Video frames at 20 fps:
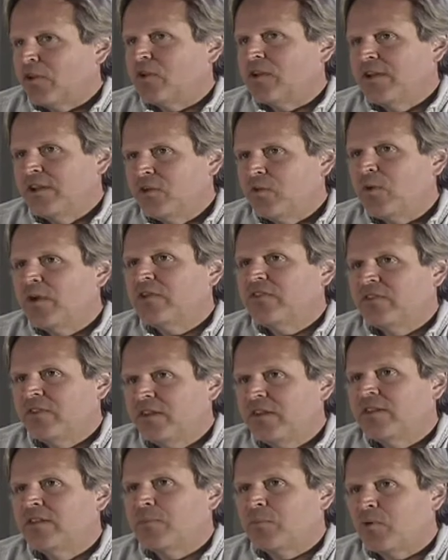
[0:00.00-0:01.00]
are interested
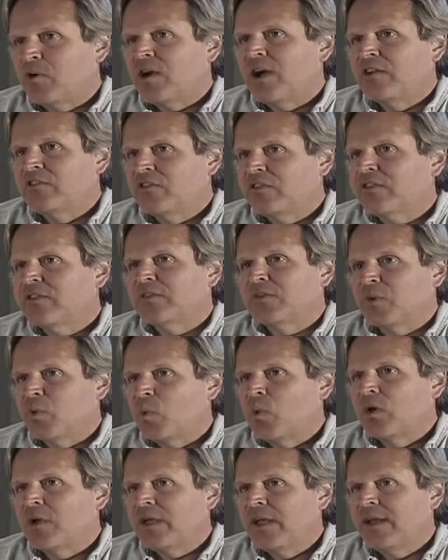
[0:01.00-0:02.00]
in the project that they're
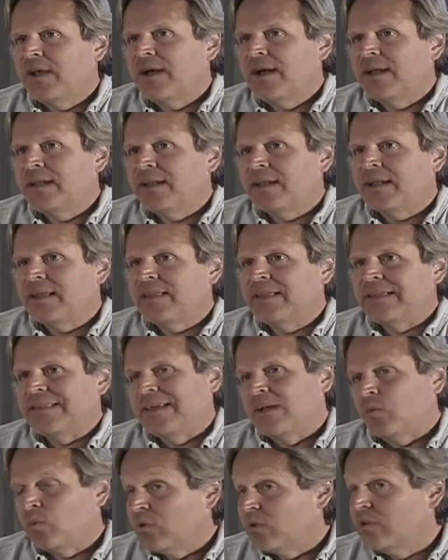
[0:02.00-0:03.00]
working on, and I think
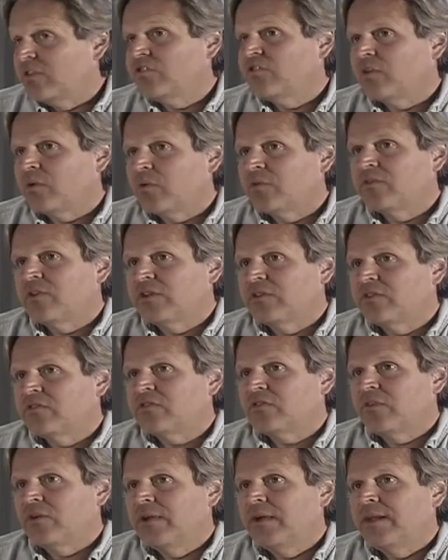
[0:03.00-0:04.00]
that really shows on the
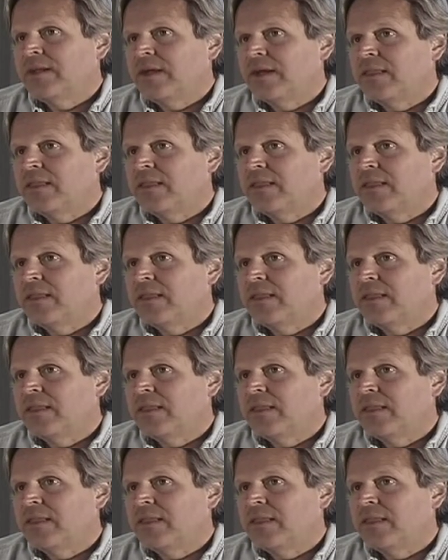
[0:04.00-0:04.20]
screen.